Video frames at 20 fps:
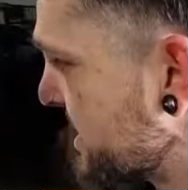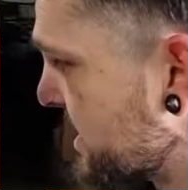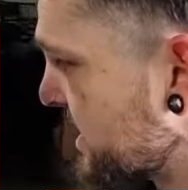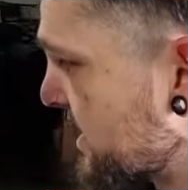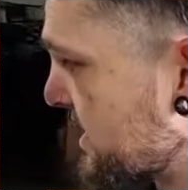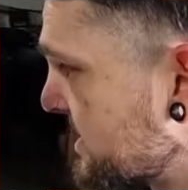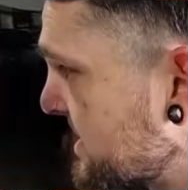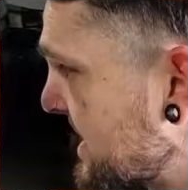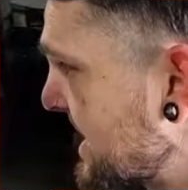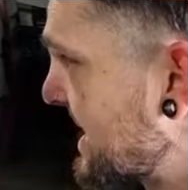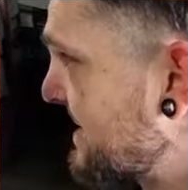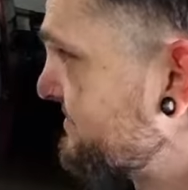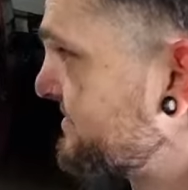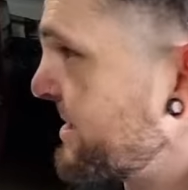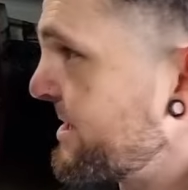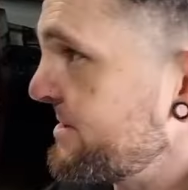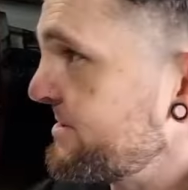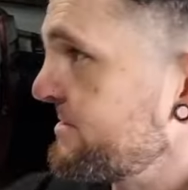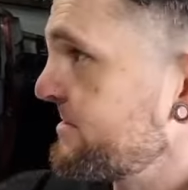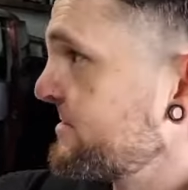uh,
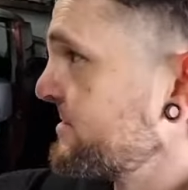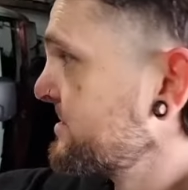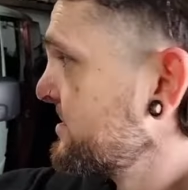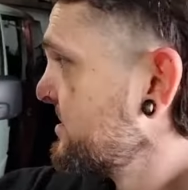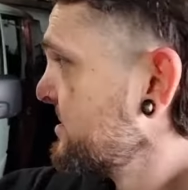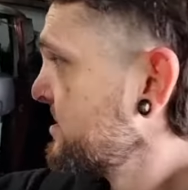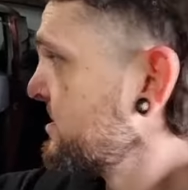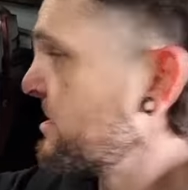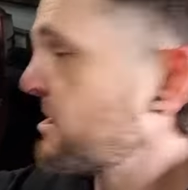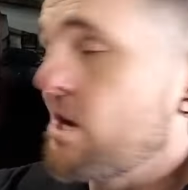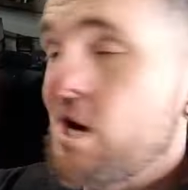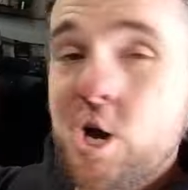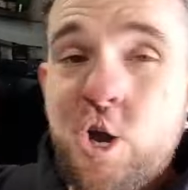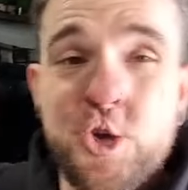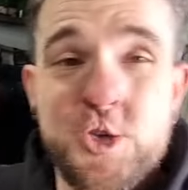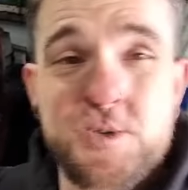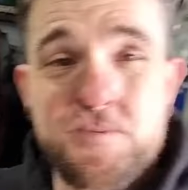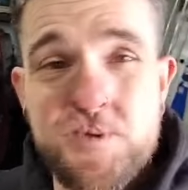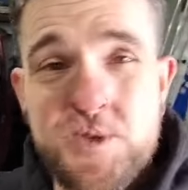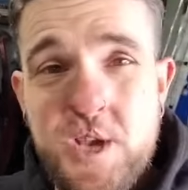happening. I
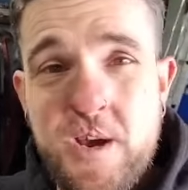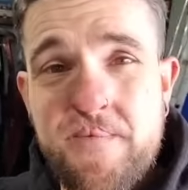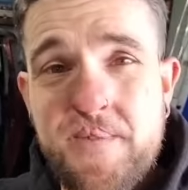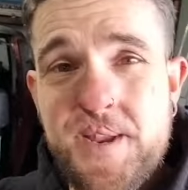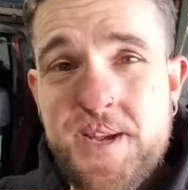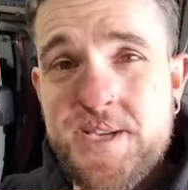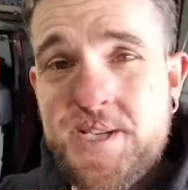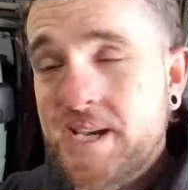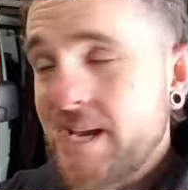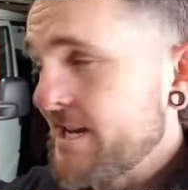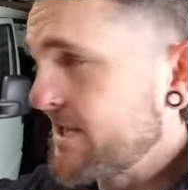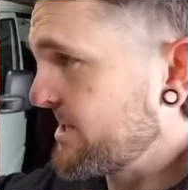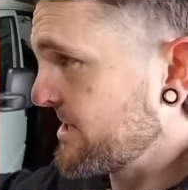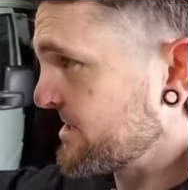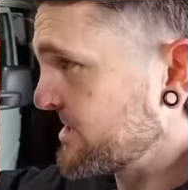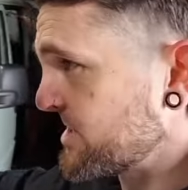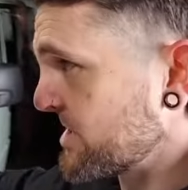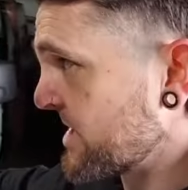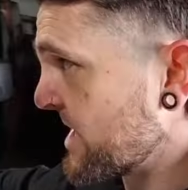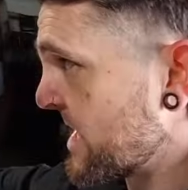got some stuff I need to get
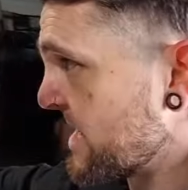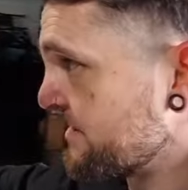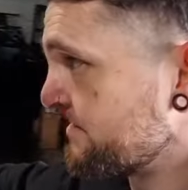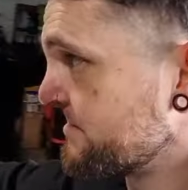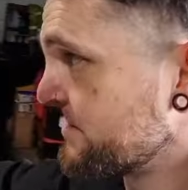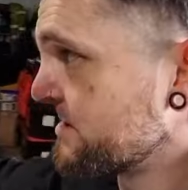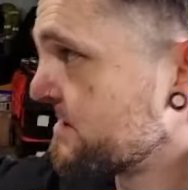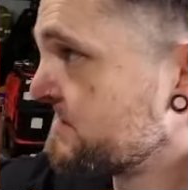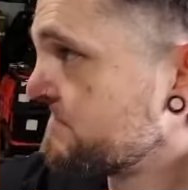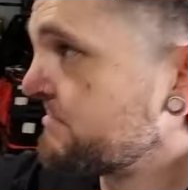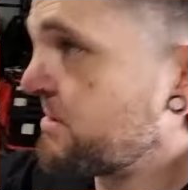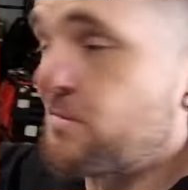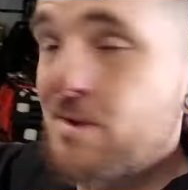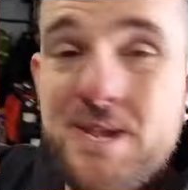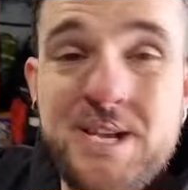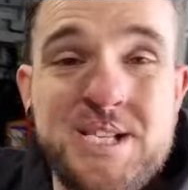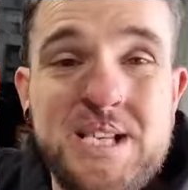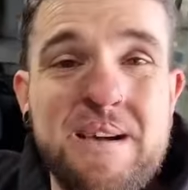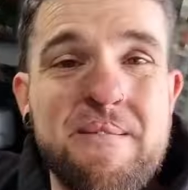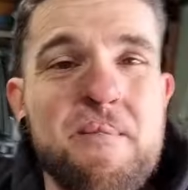done for that. But we
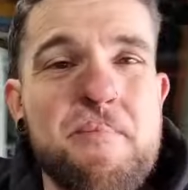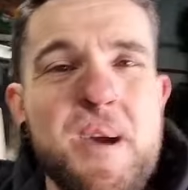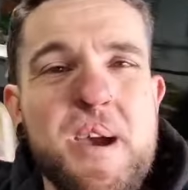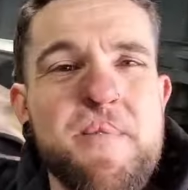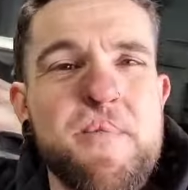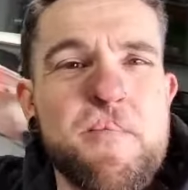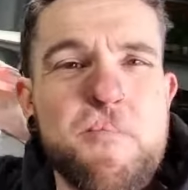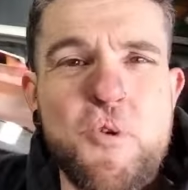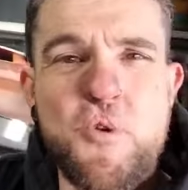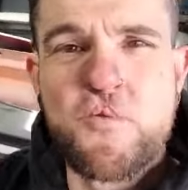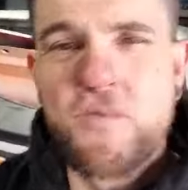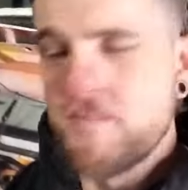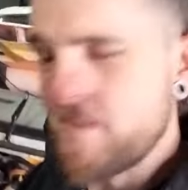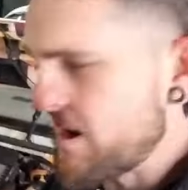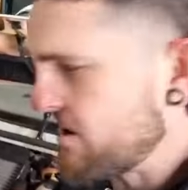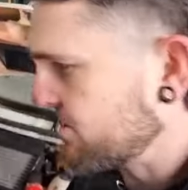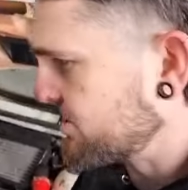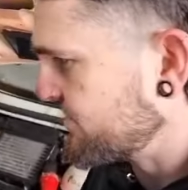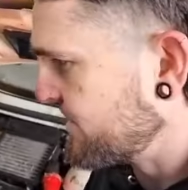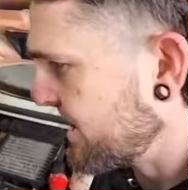need to have a bit of a move
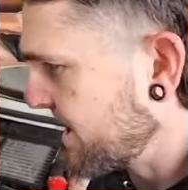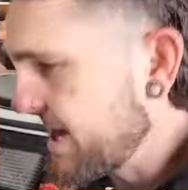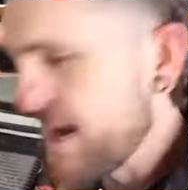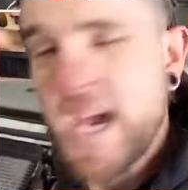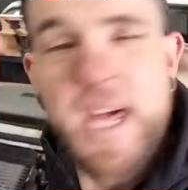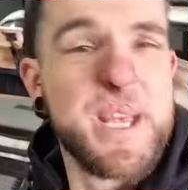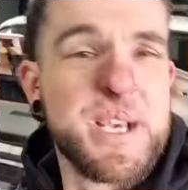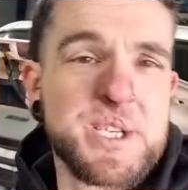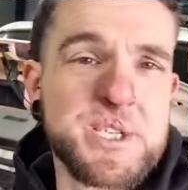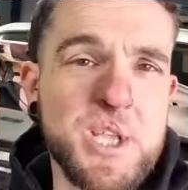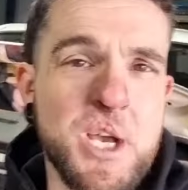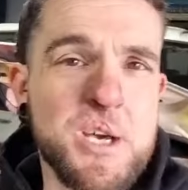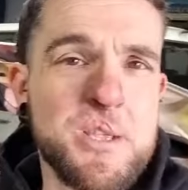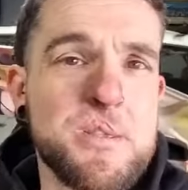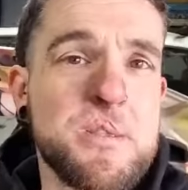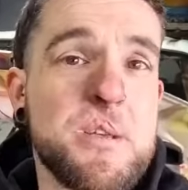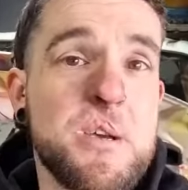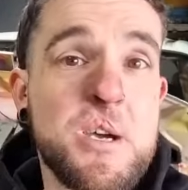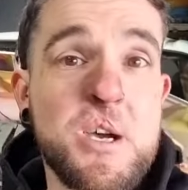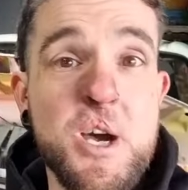about. So we're going to get this
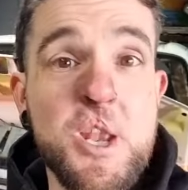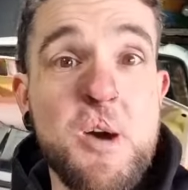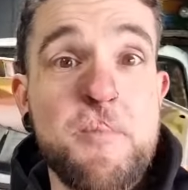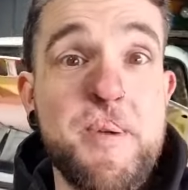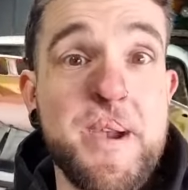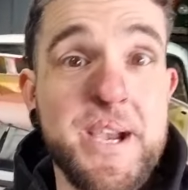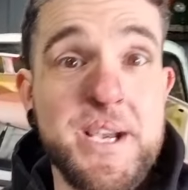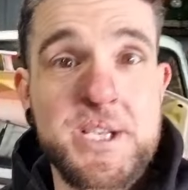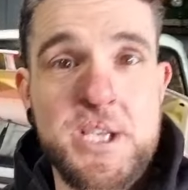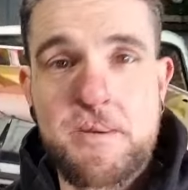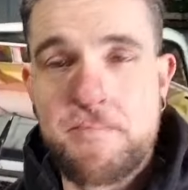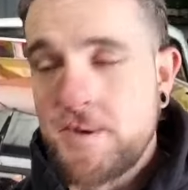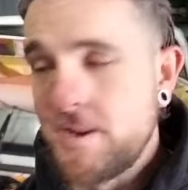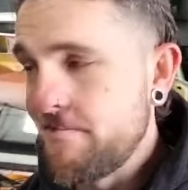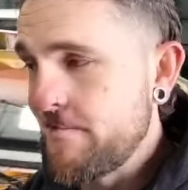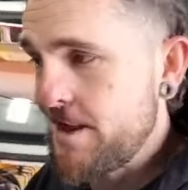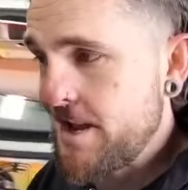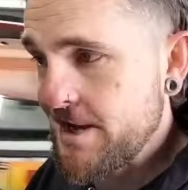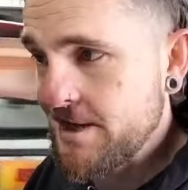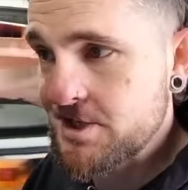done and I'll pick this up in a
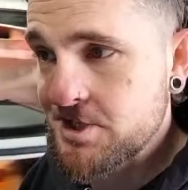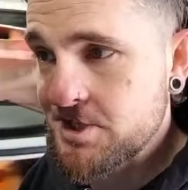minute.